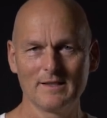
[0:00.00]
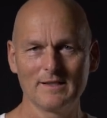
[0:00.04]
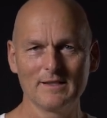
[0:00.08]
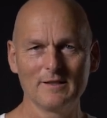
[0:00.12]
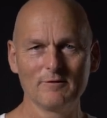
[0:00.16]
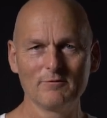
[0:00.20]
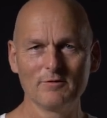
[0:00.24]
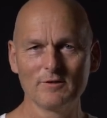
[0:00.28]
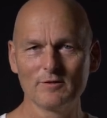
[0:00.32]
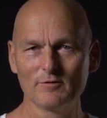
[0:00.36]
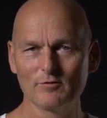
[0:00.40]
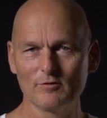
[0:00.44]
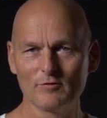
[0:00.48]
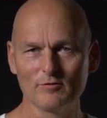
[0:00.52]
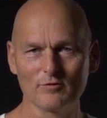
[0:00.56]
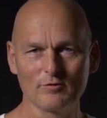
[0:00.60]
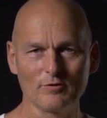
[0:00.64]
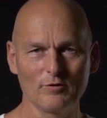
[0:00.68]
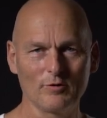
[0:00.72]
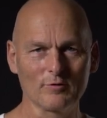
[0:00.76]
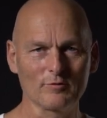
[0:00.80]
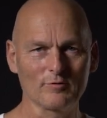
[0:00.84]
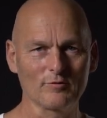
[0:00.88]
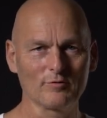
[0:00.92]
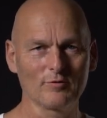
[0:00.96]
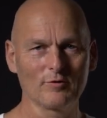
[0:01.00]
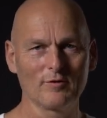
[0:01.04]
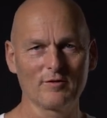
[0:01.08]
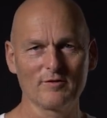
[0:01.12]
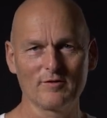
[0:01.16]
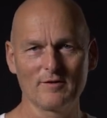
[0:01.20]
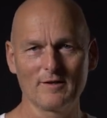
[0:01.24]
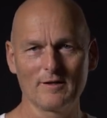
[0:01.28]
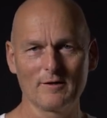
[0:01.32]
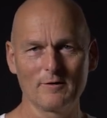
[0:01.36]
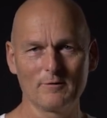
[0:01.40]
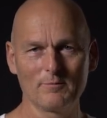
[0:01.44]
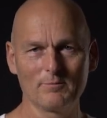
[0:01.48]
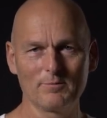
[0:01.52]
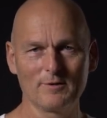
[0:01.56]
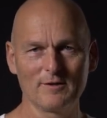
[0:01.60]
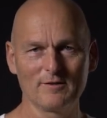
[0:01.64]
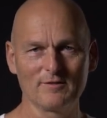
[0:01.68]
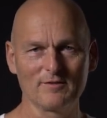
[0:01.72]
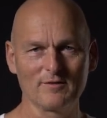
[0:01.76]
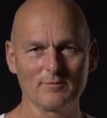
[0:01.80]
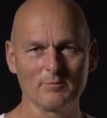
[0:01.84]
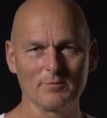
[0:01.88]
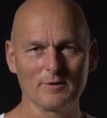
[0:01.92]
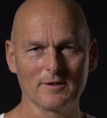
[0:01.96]
even to talk to a
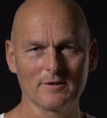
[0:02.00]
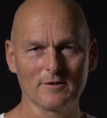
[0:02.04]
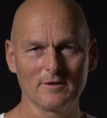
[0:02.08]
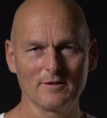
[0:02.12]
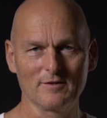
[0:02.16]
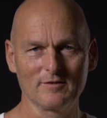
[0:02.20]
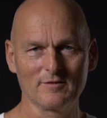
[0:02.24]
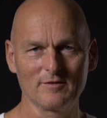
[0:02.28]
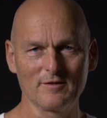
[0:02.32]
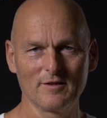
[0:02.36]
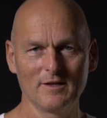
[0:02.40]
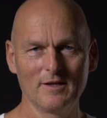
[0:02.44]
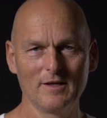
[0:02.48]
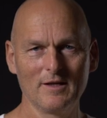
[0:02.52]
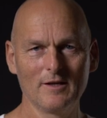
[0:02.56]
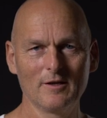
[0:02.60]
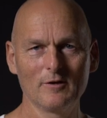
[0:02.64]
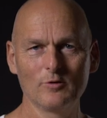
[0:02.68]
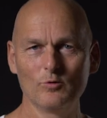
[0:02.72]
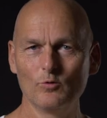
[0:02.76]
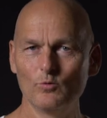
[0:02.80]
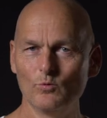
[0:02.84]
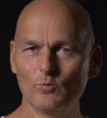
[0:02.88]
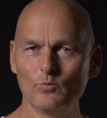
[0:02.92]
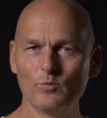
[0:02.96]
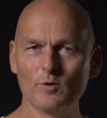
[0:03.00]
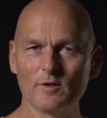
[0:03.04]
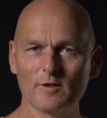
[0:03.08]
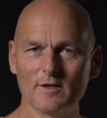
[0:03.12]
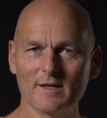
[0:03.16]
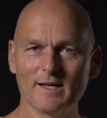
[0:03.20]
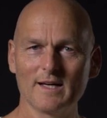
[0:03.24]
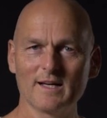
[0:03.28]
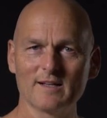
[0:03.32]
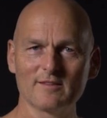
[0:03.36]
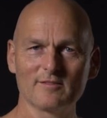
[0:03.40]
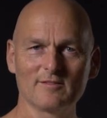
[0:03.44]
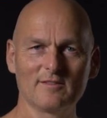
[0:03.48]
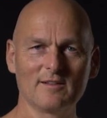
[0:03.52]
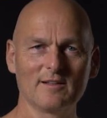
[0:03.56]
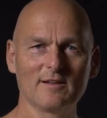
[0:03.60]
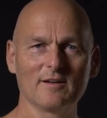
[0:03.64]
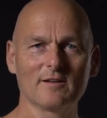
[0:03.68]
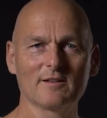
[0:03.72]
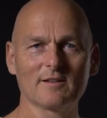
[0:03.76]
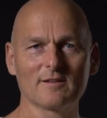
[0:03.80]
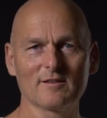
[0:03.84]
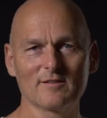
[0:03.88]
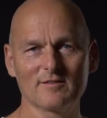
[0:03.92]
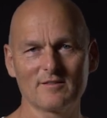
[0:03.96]
therapist, because who would actually
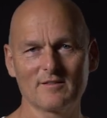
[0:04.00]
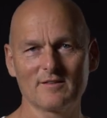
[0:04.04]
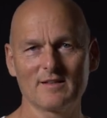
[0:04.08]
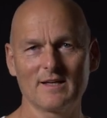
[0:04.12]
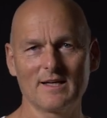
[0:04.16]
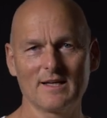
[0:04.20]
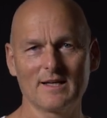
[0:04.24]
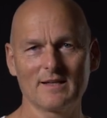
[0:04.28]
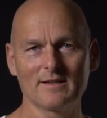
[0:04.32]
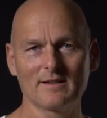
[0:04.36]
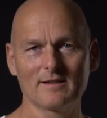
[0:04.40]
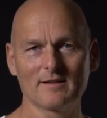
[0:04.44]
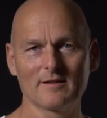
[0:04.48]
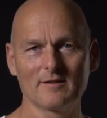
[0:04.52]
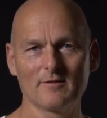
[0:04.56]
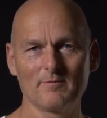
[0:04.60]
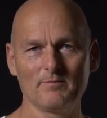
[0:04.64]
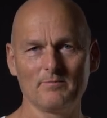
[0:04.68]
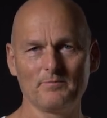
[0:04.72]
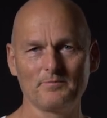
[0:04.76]
understand